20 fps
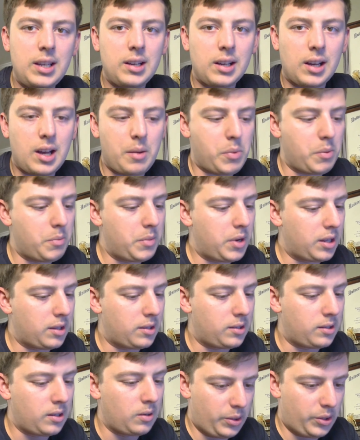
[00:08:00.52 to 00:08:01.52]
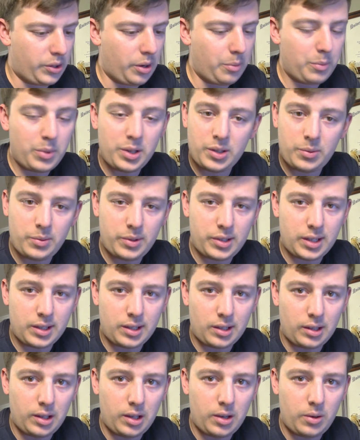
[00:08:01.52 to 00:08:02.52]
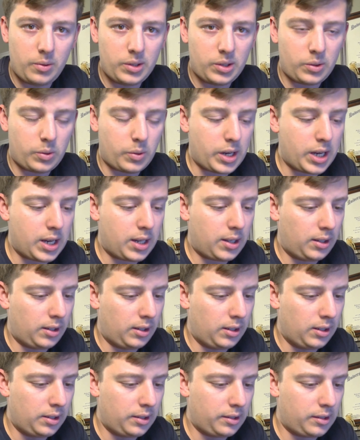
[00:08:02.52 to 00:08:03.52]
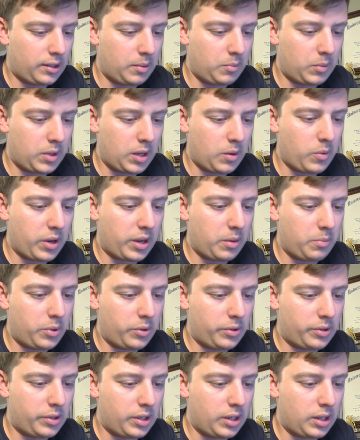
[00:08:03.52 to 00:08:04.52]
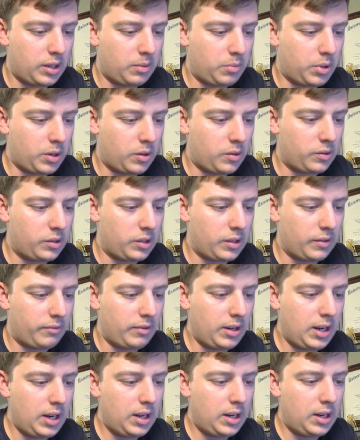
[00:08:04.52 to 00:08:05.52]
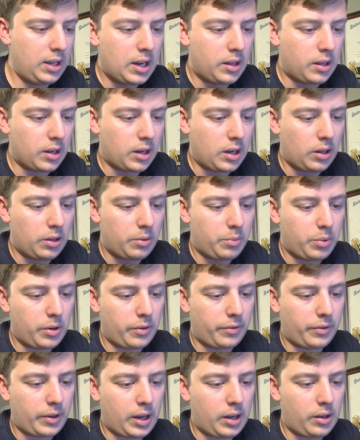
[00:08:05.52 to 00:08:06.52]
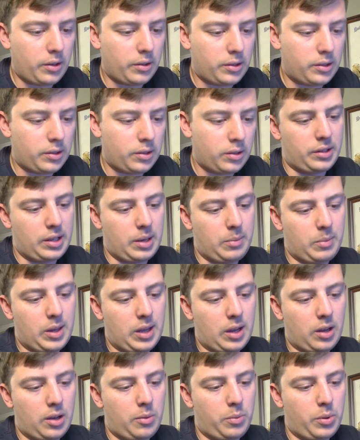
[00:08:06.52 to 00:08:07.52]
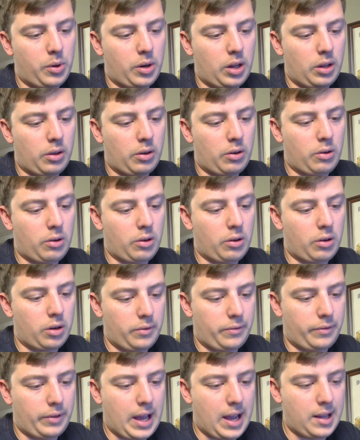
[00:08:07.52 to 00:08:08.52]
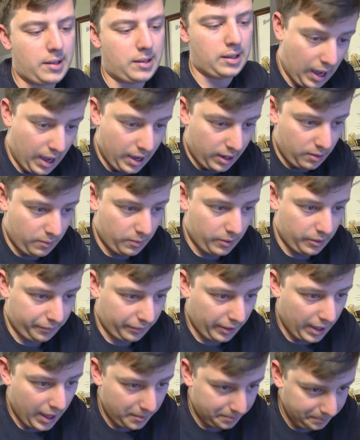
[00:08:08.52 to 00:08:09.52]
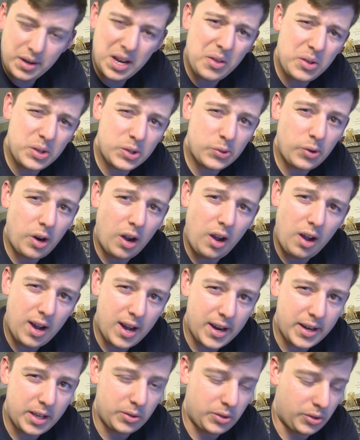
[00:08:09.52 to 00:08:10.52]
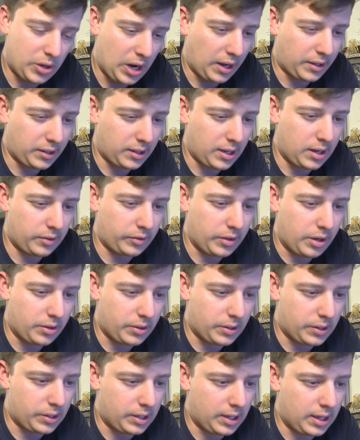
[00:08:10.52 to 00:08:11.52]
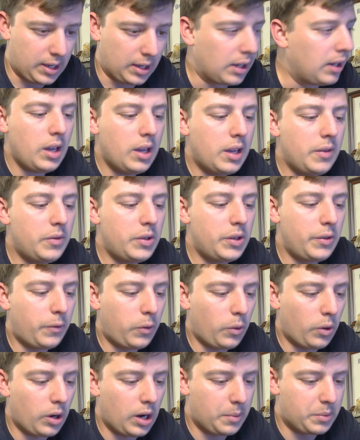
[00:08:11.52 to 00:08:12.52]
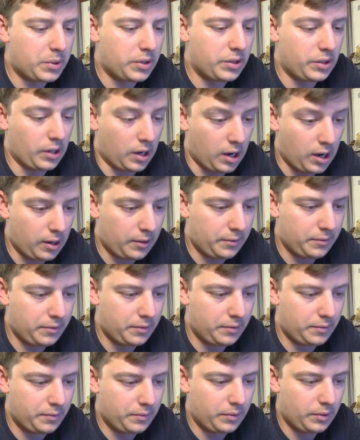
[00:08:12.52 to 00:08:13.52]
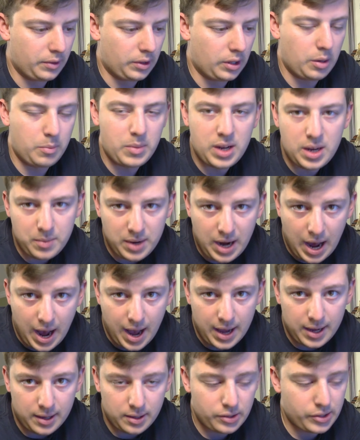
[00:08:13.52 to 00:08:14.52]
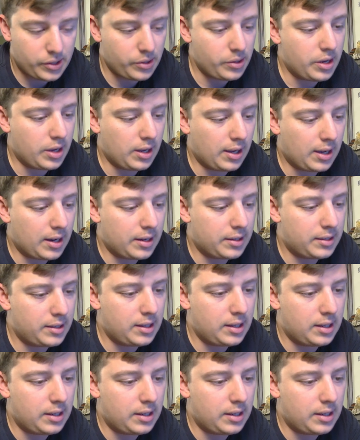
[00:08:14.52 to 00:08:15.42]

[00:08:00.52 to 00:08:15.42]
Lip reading: in a couple minutes. Sharpness we set to low as well. Same thing, we can boost it in post if needed. And the color profiles, same thing, GoPro color or flat. I go with flat. Now this raw audio track's kind of interesting. It gives you 4 options: off, low, medium, and high. So you can kind of see the